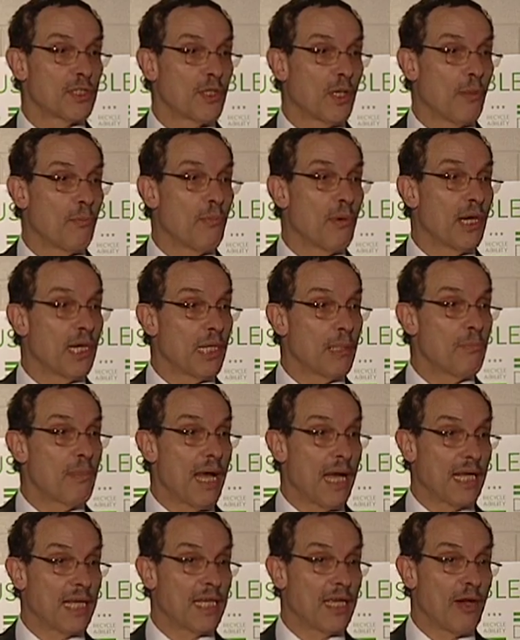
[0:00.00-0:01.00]
money
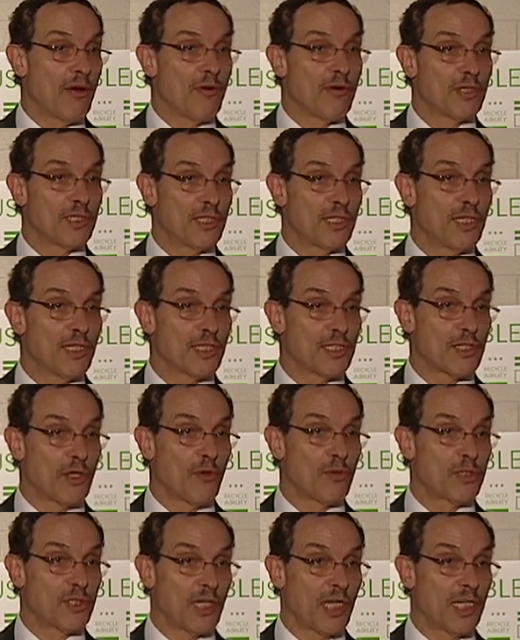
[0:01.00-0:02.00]
back guarantee
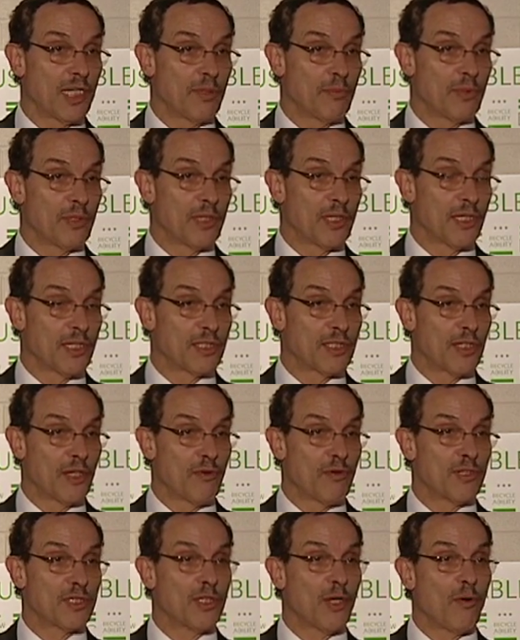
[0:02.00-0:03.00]
associated with this.
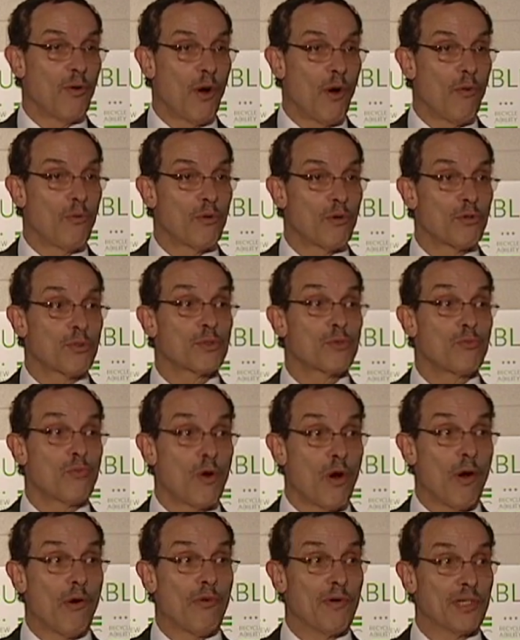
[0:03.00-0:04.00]
There is no owner's
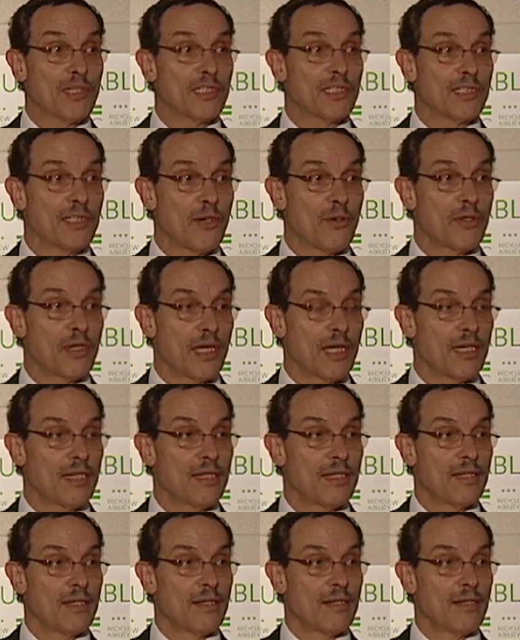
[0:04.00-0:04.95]
warranty, okay?